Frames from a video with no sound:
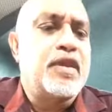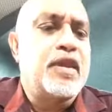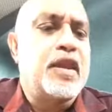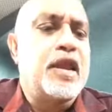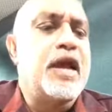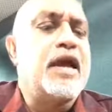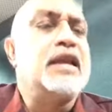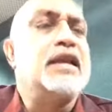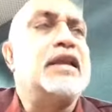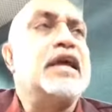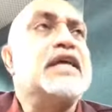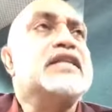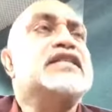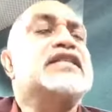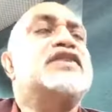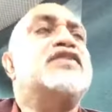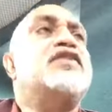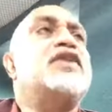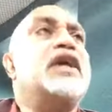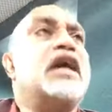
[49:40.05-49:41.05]
And that's
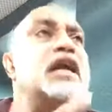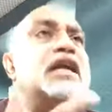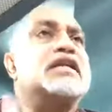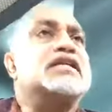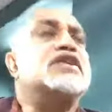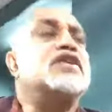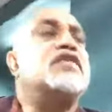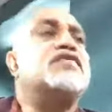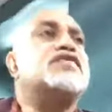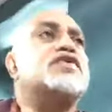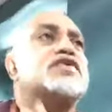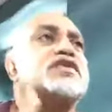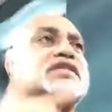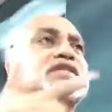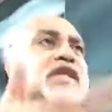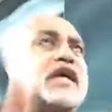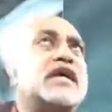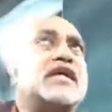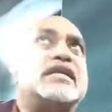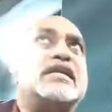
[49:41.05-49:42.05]
the reality of
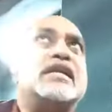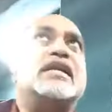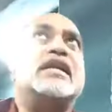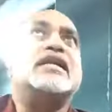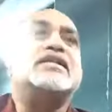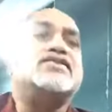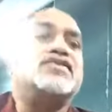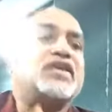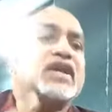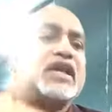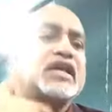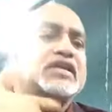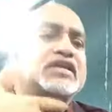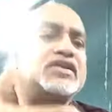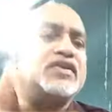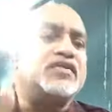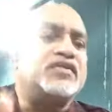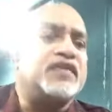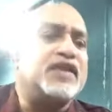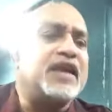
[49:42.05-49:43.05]
society and that's the reality
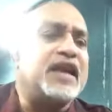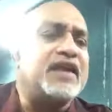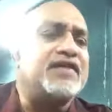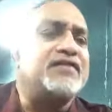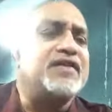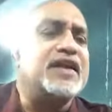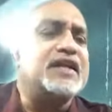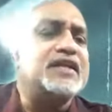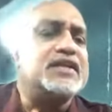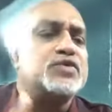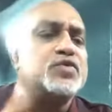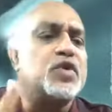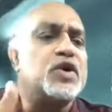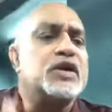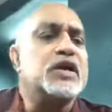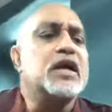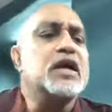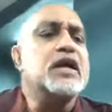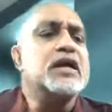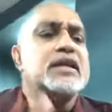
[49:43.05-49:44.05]
of life. That is what
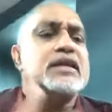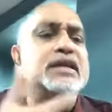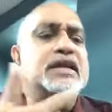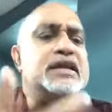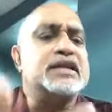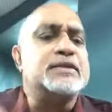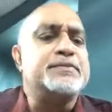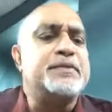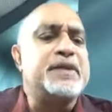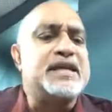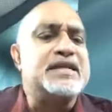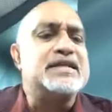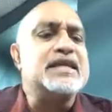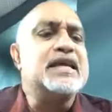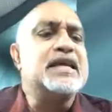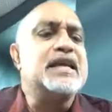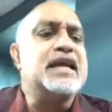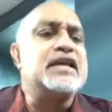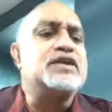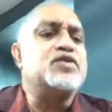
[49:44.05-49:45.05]
takes place.
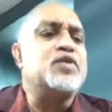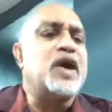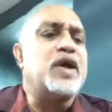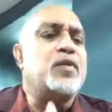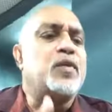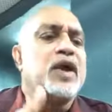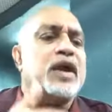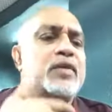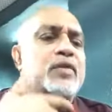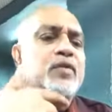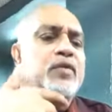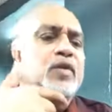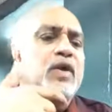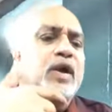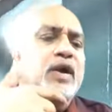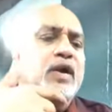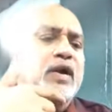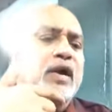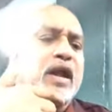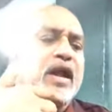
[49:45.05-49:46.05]
That's why when
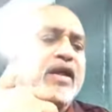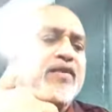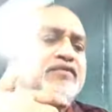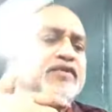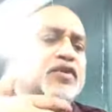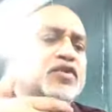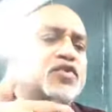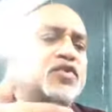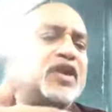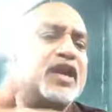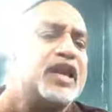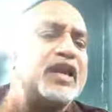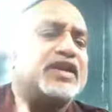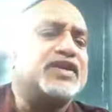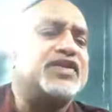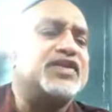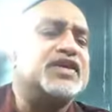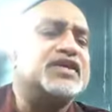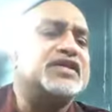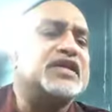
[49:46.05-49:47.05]
I have to do
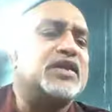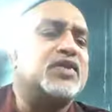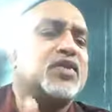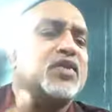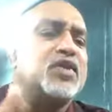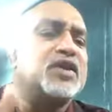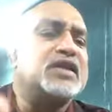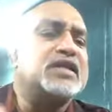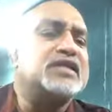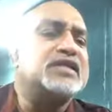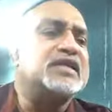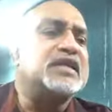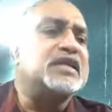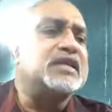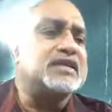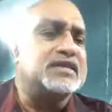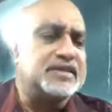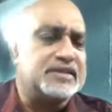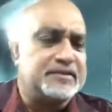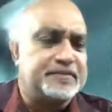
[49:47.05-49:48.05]
lectures and all these things,